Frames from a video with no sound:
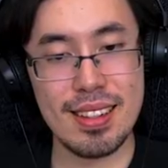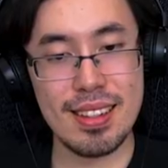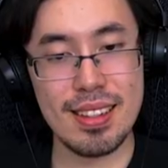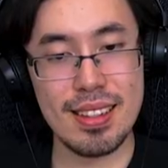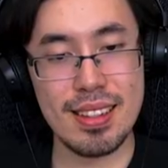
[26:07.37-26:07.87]

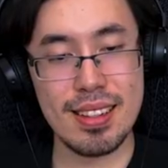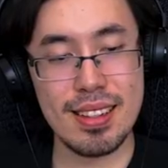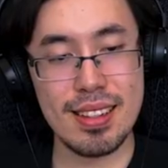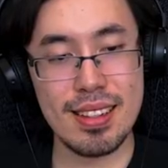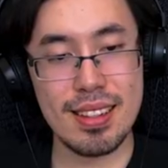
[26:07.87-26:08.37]

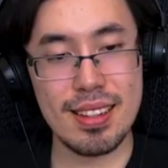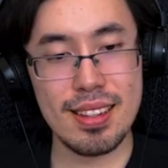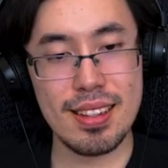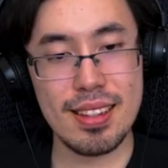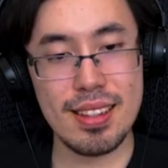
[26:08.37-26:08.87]

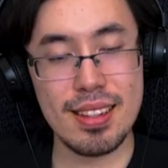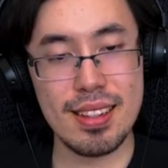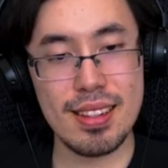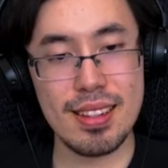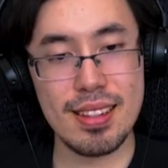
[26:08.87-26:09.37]

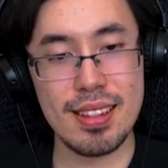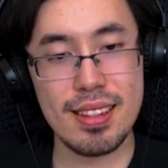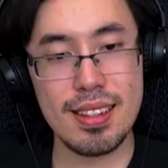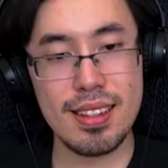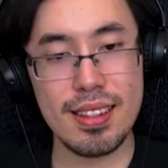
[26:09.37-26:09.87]

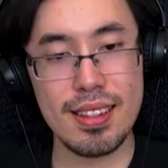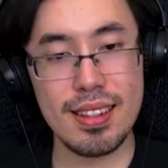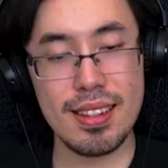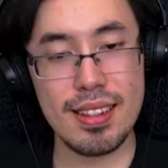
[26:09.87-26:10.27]
The person shown says nothing.